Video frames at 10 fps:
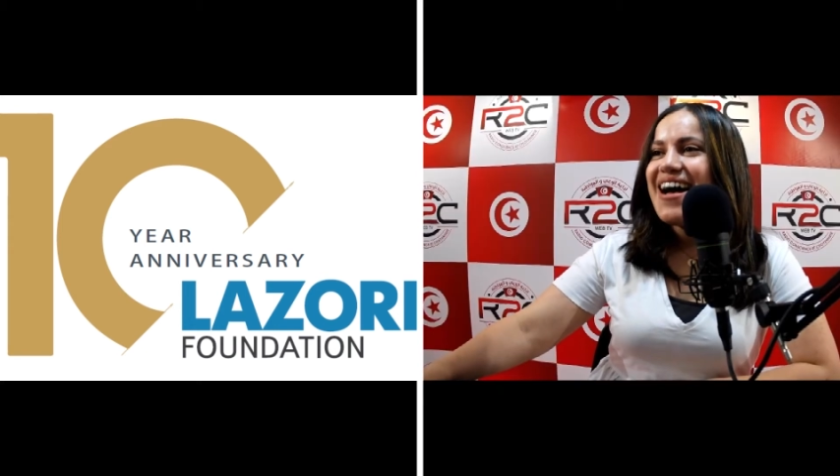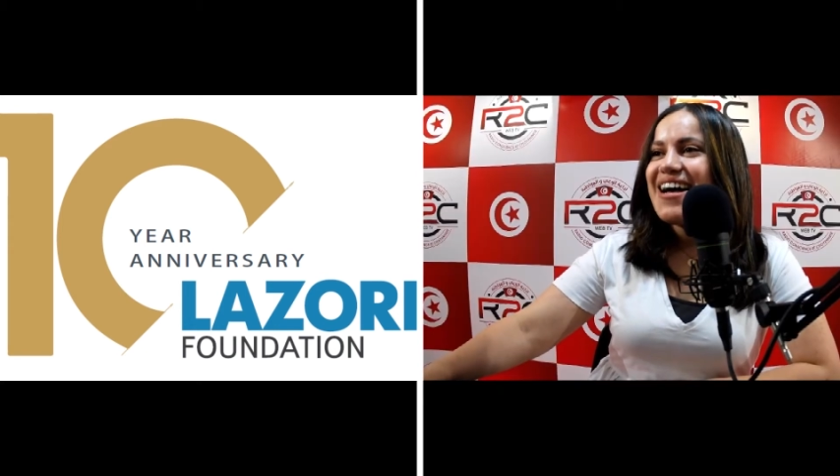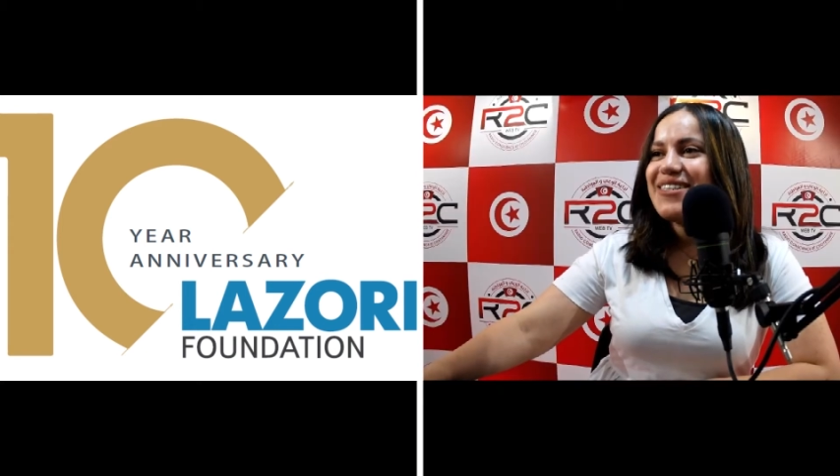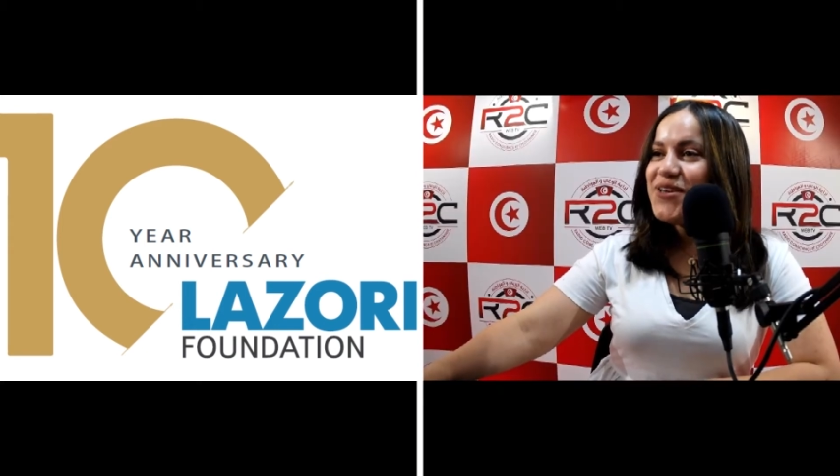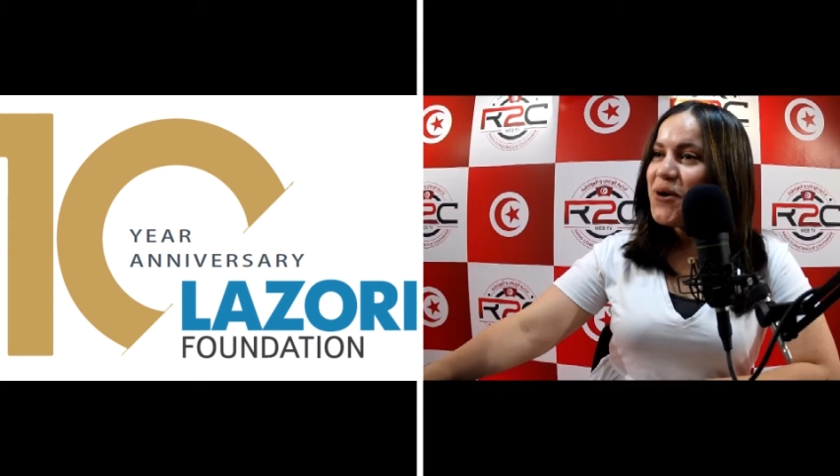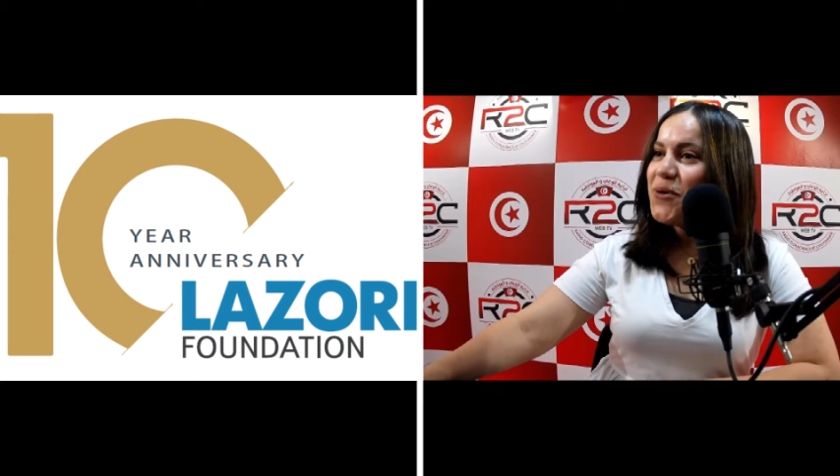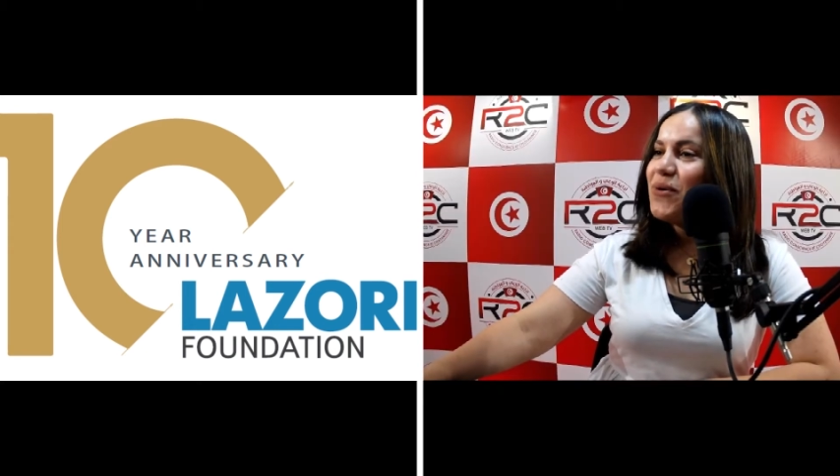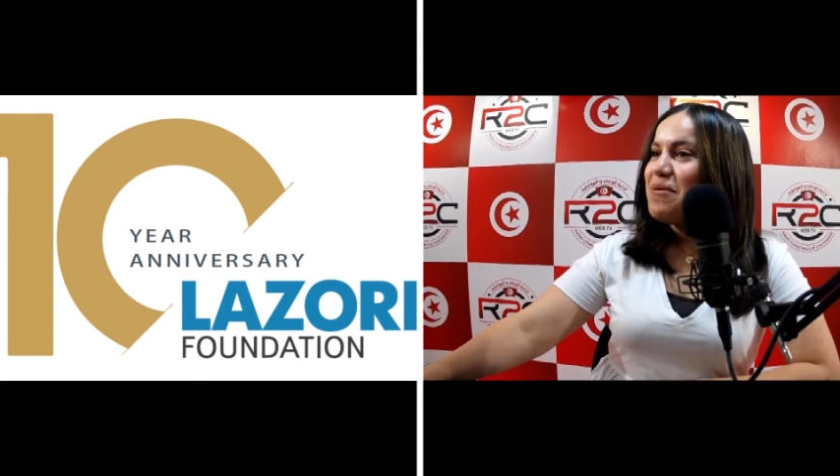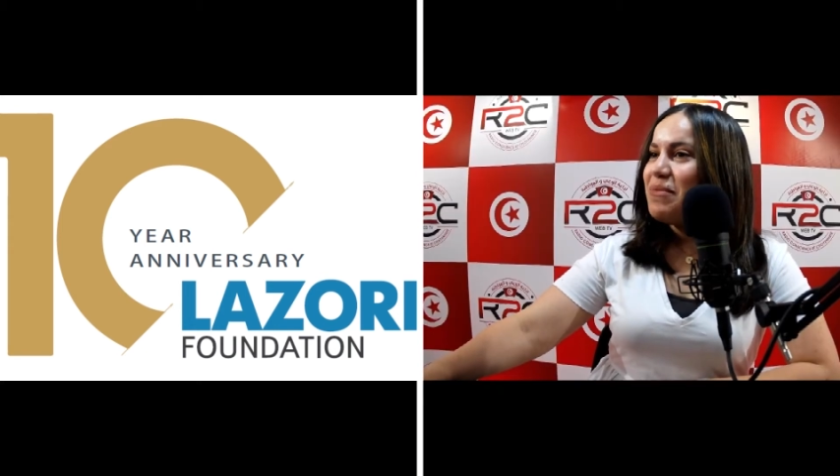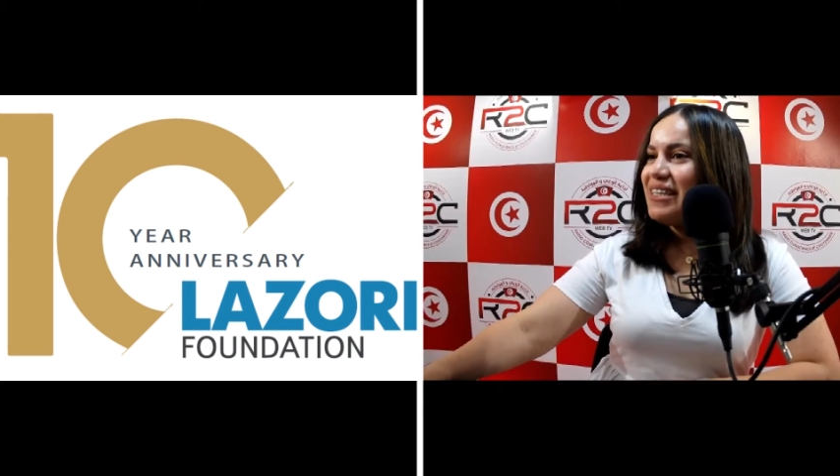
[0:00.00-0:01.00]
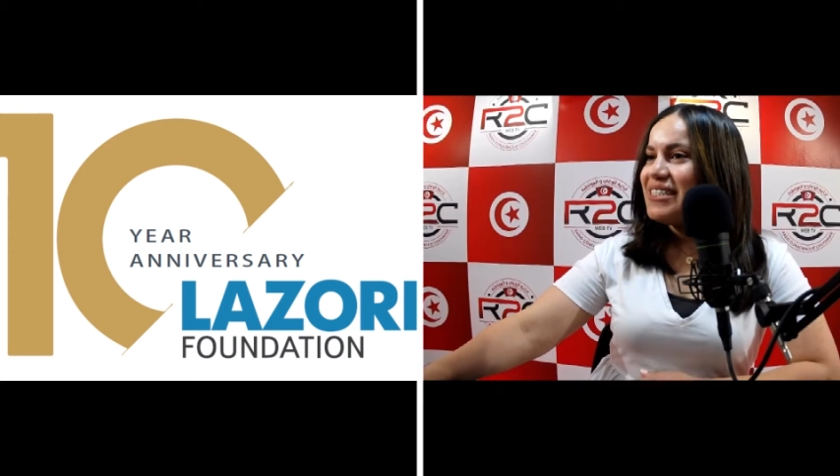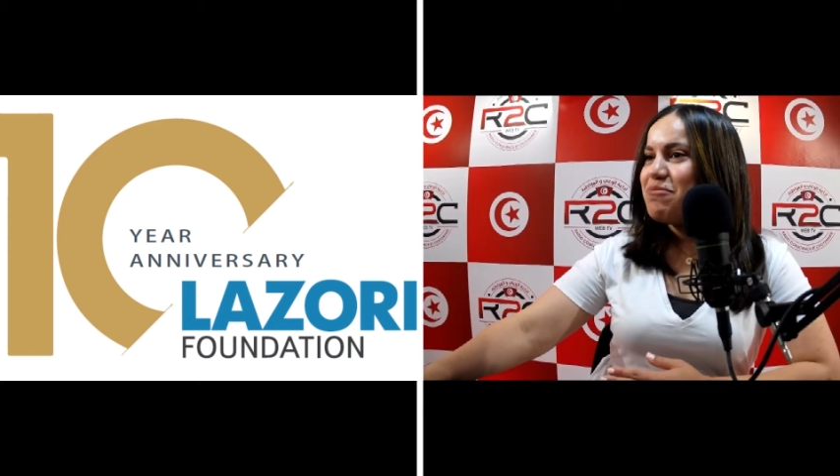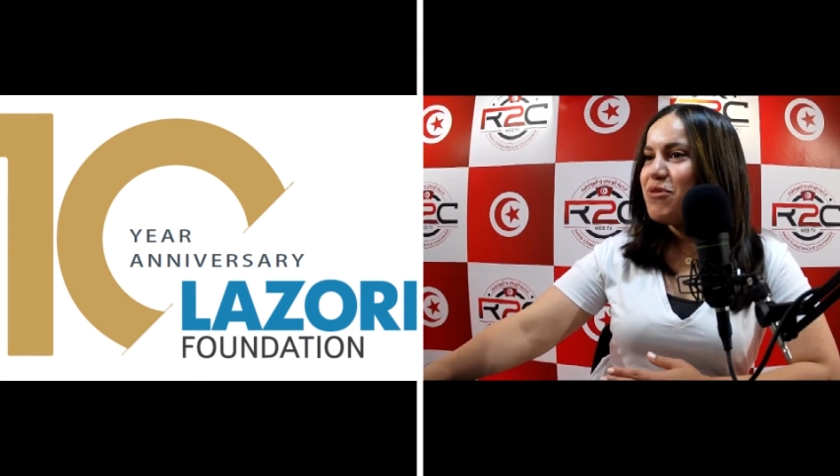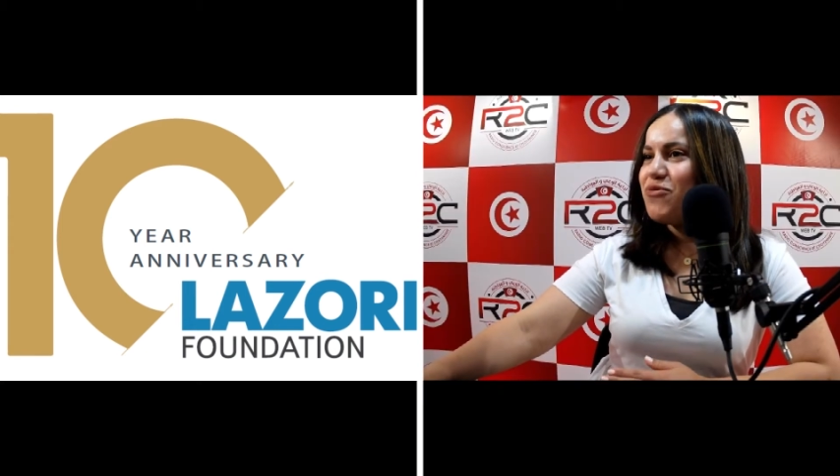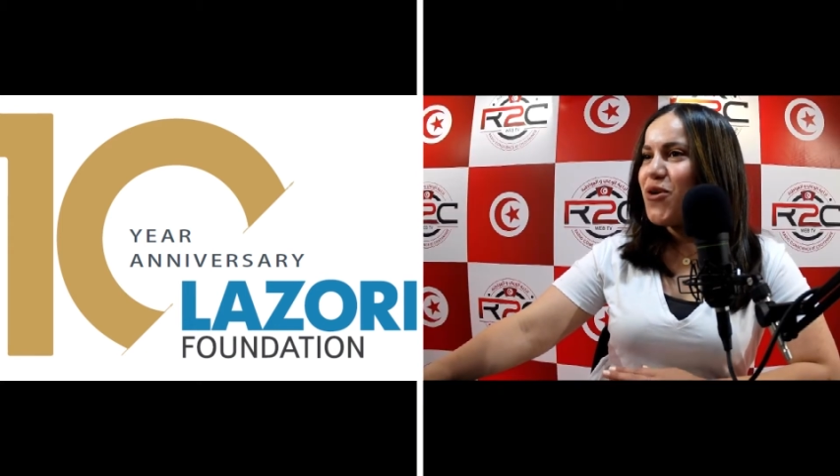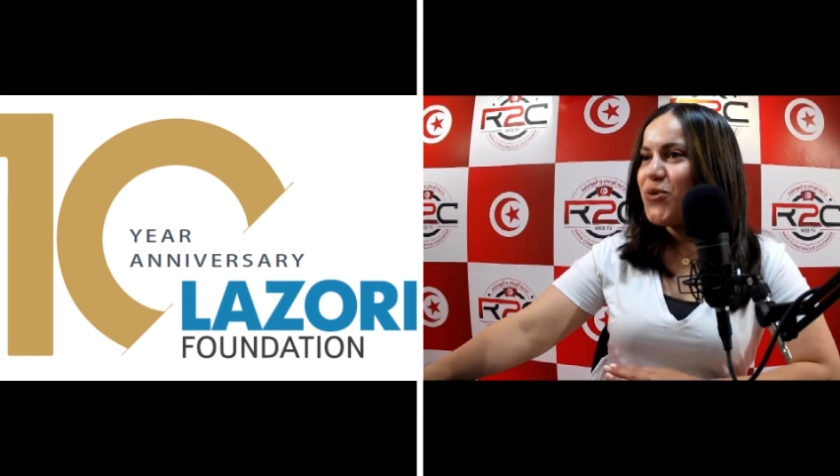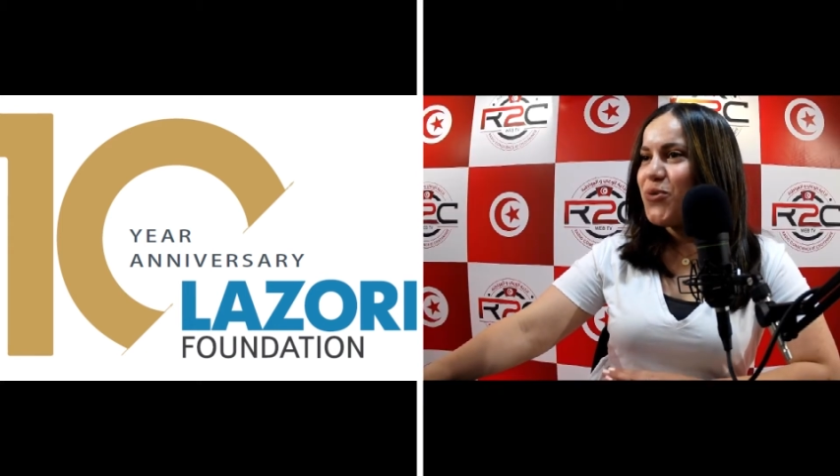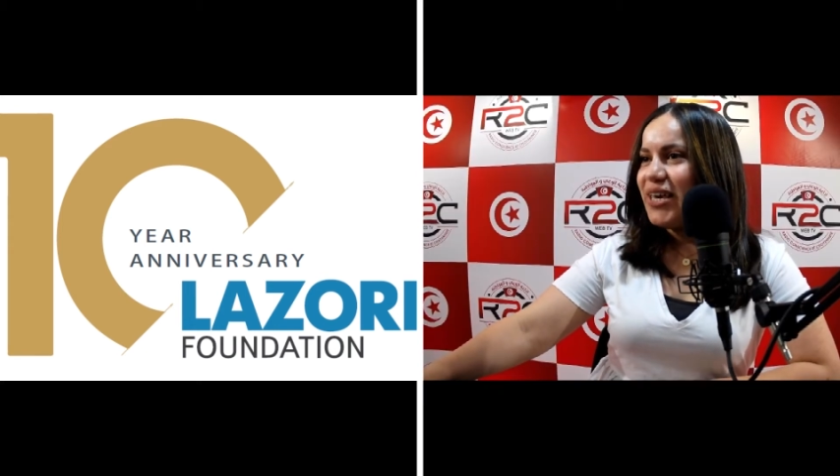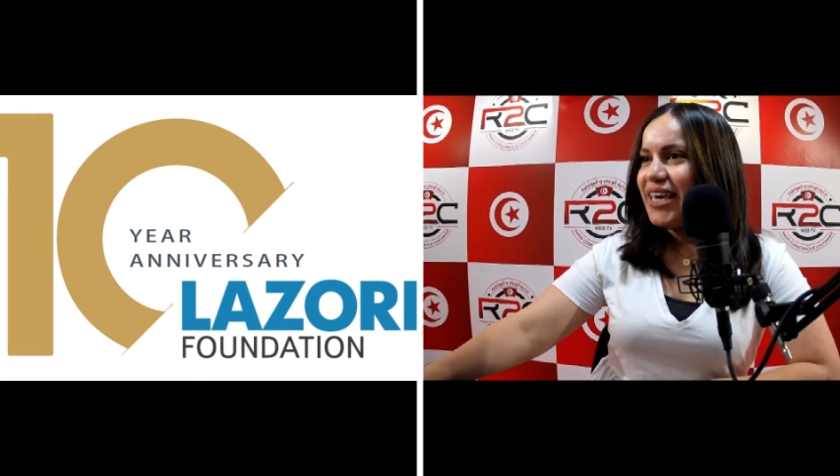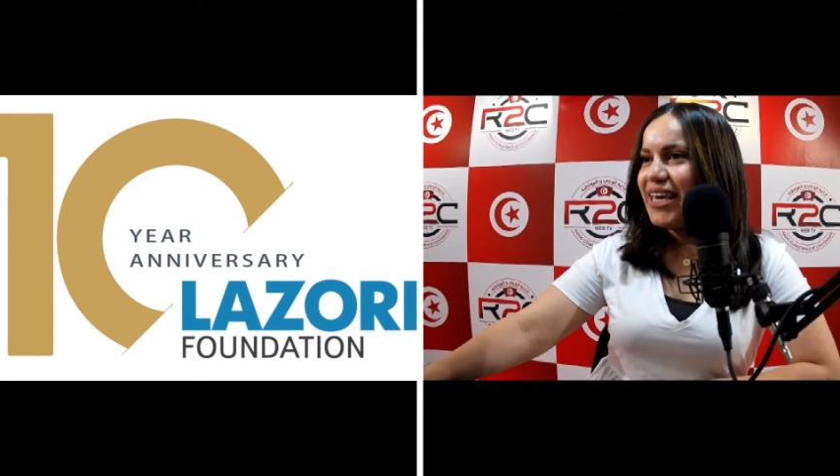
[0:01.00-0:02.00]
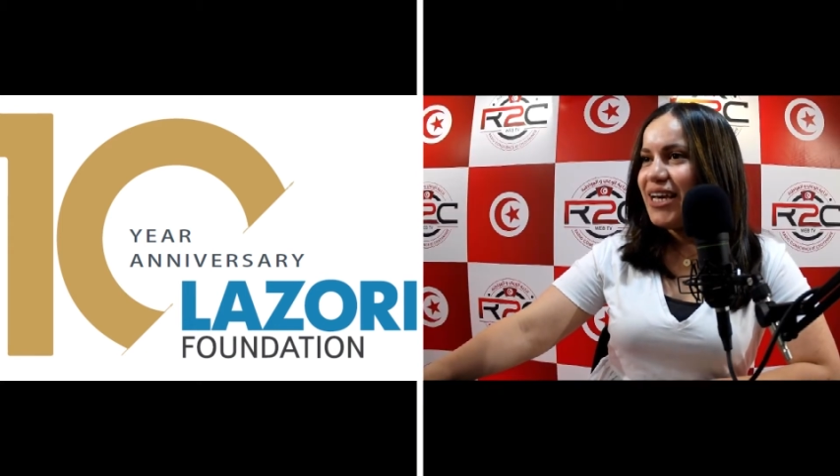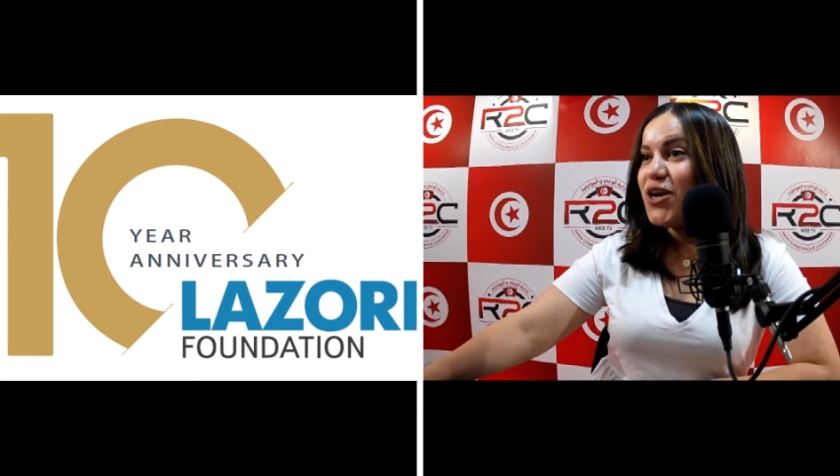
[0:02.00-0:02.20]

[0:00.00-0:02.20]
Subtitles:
So, Lamis, before we